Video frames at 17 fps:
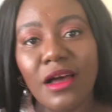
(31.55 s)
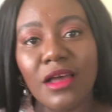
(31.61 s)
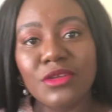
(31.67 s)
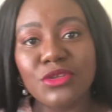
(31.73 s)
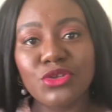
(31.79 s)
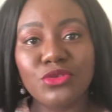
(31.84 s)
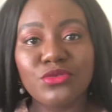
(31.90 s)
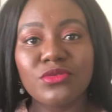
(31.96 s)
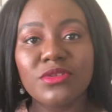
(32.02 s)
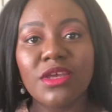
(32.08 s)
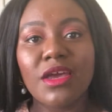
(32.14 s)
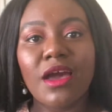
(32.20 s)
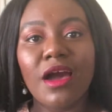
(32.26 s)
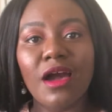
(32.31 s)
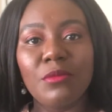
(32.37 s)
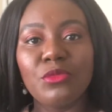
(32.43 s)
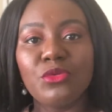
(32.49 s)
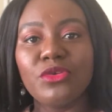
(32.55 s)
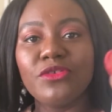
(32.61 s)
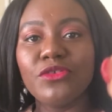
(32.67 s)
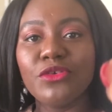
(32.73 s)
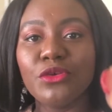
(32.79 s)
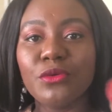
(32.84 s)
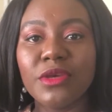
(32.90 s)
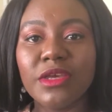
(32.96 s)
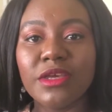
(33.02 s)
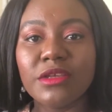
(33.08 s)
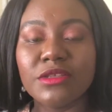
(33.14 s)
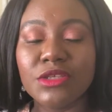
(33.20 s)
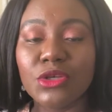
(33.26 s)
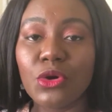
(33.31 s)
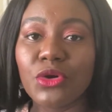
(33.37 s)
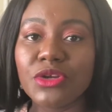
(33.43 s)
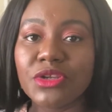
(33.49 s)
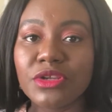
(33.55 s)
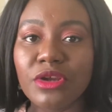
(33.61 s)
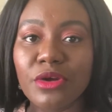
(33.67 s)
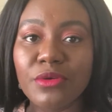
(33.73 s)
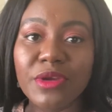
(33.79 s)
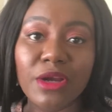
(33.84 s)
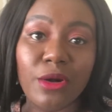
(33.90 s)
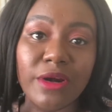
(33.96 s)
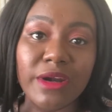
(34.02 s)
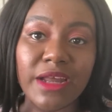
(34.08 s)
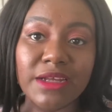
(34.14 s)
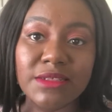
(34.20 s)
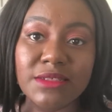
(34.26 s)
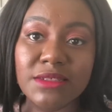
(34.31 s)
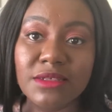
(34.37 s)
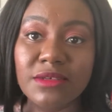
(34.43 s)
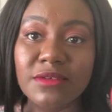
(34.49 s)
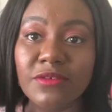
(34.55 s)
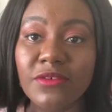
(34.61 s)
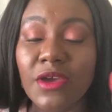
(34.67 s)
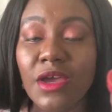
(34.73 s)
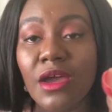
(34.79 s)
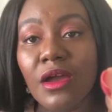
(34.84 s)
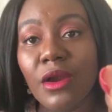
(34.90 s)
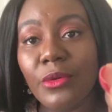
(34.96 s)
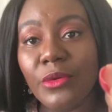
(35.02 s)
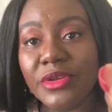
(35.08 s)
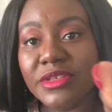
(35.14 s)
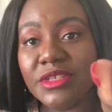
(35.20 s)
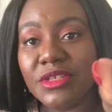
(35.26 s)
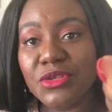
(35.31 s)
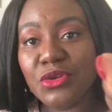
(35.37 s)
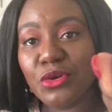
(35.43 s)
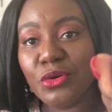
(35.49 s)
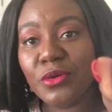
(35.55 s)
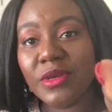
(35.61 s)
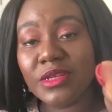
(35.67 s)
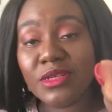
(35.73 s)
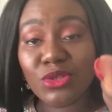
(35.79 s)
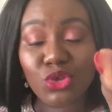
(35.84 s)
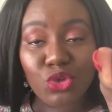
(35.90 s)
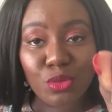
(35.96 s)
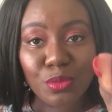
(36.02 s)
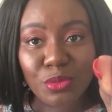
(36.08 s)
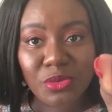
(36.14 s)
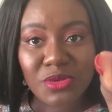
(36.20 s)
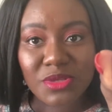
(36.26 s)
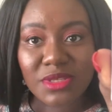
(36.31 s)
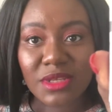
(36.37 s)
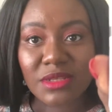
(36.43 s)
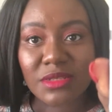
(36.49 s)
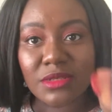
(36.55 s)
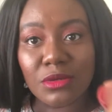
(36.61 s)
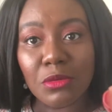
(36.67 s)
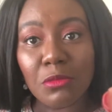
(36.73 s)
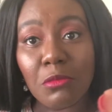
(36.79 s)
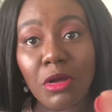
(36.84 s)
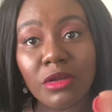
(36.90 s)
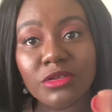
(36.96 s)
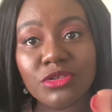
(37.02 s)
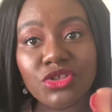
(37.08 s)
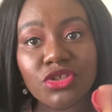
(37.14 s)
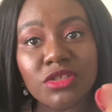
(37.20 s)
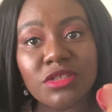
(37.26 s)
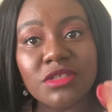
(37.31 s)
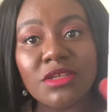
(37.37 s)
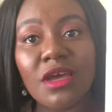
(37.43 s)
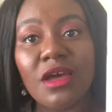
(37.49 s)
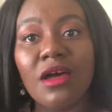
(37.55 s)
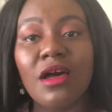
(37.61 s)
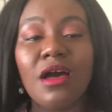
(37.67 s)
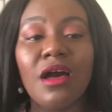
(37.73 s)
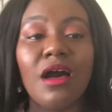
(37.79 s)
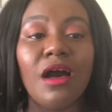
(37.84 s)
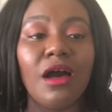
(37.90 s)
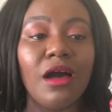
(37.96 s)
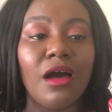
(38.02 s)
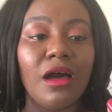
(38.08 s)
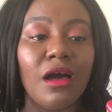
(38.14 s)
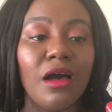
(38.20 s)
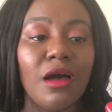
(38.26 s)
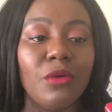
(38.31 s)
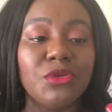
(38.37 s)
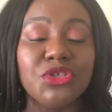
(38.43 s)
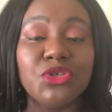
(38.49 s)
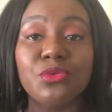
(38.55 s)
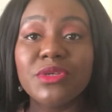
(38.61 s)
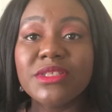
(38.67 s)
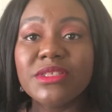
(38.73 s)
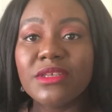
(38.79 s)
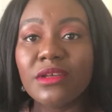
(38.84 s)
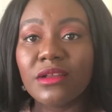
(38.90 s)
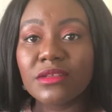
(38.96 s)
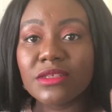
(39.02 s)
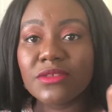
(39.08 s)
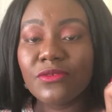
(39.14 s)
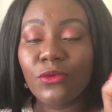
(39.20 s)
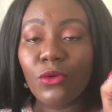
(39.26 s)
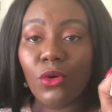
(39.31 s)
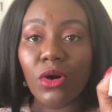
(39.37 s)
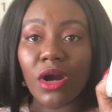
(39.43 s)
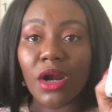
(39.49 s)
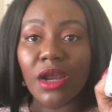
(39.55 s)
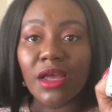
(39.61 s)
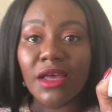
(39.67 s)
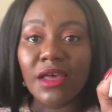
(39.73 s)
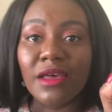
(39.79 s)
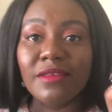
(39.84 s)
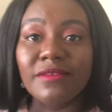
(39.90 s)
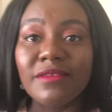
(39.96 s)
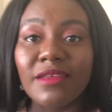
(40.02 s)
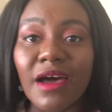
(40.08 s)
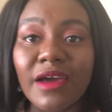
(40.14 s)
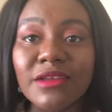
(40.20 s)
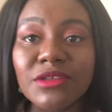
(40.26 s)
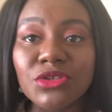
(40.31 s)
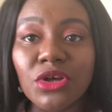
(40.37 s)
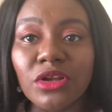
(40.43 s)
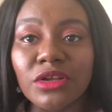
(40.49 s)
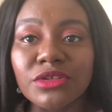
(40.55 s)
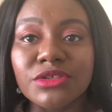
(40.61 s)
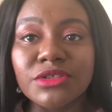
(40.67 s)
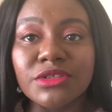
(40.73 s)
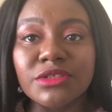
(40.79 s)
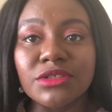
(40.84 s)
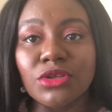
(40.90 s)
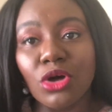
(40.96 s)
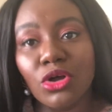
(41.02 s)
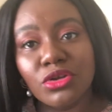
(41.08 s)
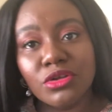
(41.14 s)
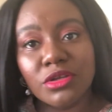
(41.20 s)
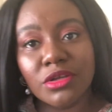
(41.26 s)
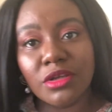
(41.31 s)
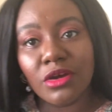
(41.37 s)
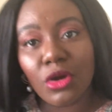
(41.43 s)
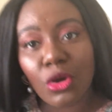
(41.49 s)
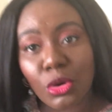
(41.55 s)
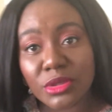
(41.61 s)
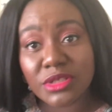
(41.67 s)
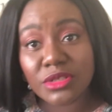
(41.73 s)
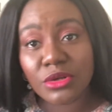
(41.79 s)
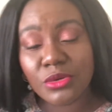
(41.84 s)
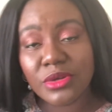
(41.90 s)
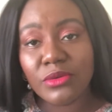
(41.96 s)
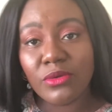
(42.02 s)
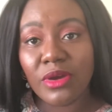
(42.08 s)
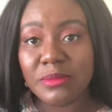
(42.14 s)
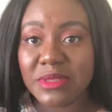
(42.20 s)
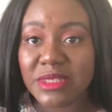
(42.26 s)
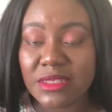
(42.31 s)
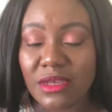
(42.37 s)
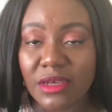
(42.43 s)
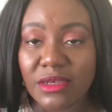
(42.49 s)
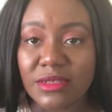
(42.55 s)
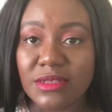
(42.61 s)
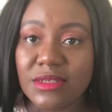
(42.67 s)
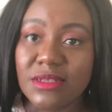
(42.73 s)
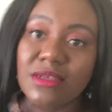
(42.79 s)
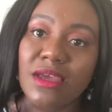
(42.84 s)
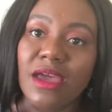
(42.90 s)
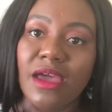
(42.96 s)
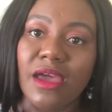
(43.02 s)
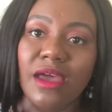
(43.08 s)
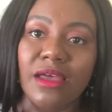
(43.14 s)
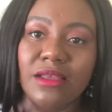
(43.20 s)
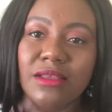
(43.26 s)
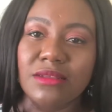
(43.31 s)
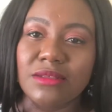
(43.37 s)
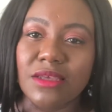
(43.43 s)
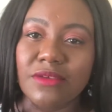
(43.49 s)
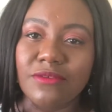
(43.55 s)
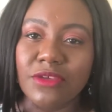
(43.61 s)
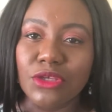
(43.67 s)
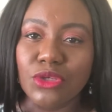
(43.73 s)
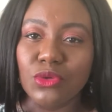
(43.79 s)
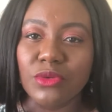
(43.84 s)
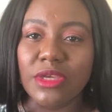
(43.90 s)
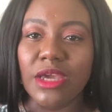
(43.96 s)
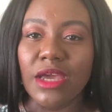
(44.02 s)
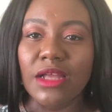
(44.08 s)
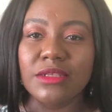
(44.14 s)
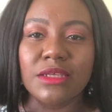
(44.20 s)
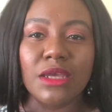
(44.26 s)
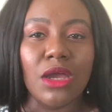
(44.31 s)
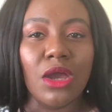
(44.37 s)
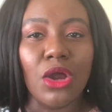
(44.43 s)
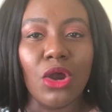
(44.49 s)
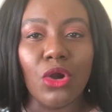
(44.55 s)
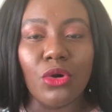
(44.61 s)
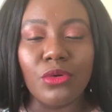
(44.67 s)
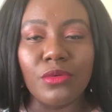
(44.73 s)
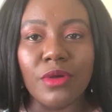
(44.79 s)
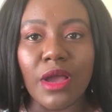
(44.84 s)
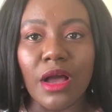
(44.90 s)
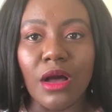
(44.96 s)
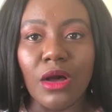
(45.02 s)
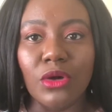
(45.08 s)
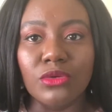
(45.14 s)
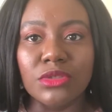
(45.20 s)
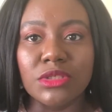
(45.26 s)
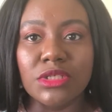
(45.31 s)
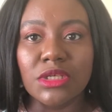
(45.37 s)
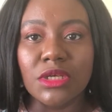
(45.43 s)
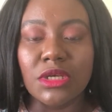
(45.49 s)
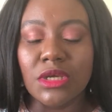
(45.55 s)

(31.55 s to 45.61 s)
So today I'm reviewing the Ordinary Granactive Retinoid 2% Emulsion, which retails for $9 on the Ordinary website, and I think you get around